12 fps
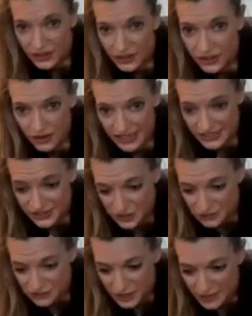Okay,
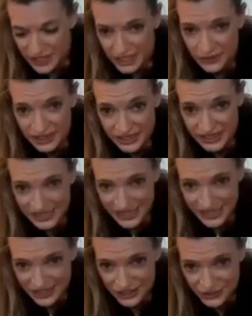so from here, we're gonna
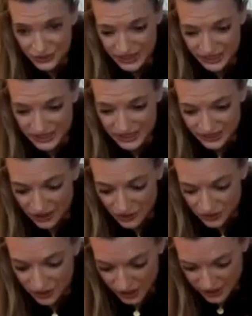take a twisted
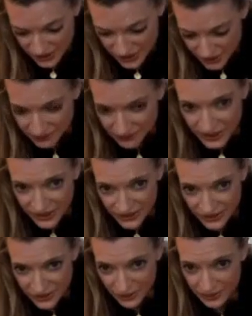low lunge.
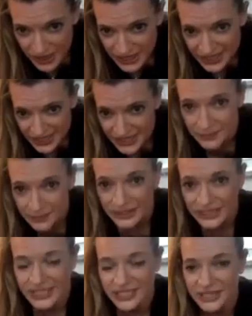So bend
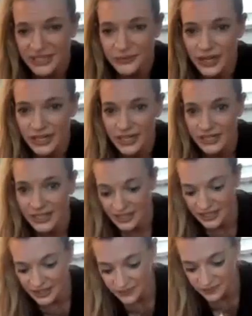deeply into the right
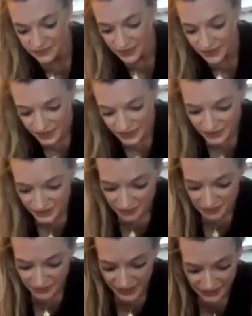knee. Good,
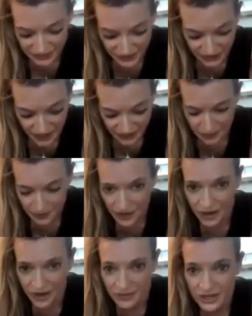plant the left
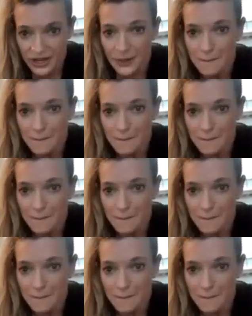palm.